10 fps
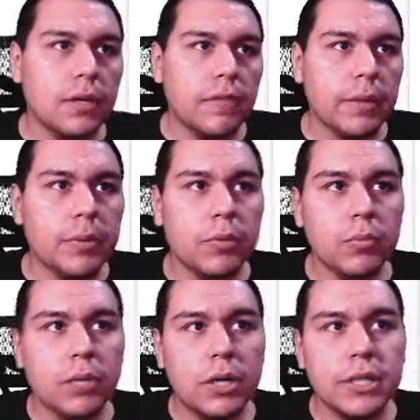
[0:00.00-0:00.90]
If I put
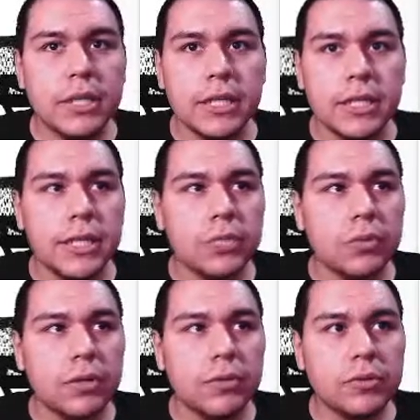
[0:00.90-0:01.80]
1 in each
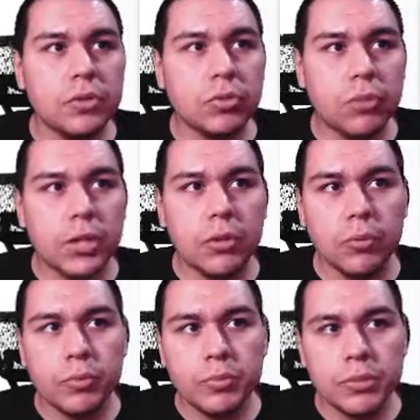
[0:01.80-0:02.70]
one of those 3
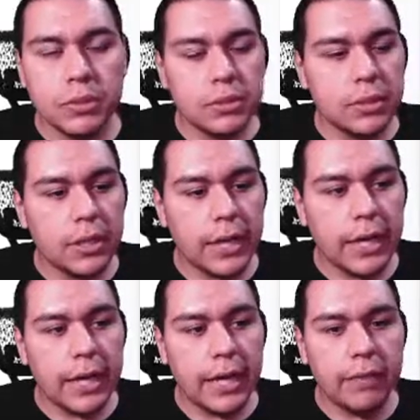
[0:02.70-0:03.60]
groups,
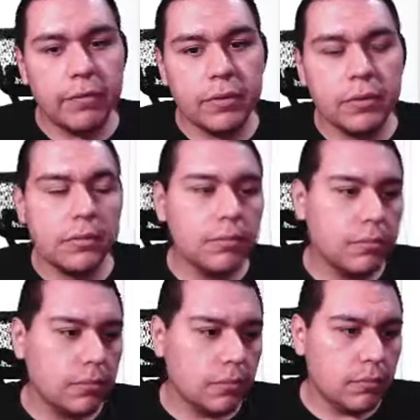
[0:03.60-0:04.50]
I'd have
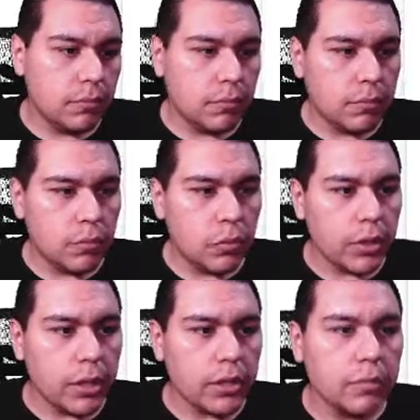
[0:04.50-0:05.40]

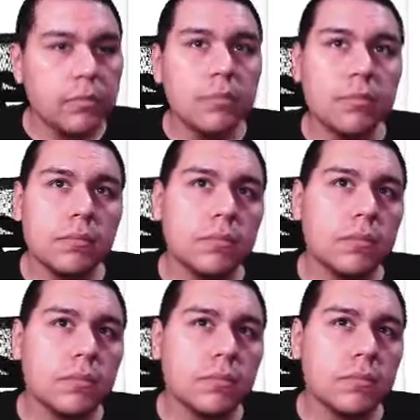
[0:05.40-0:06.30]
3.
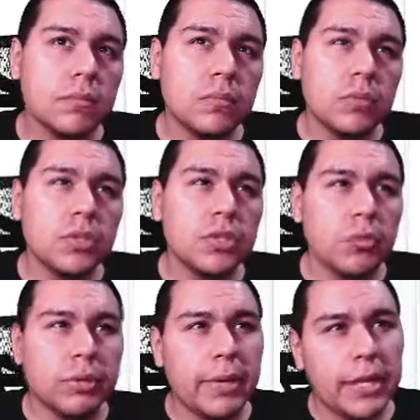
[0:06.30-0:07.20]
What's
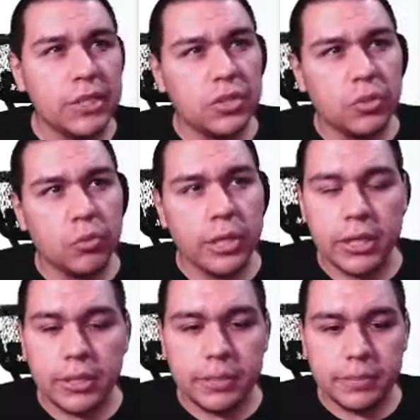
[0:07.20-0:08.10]
3 minus 3?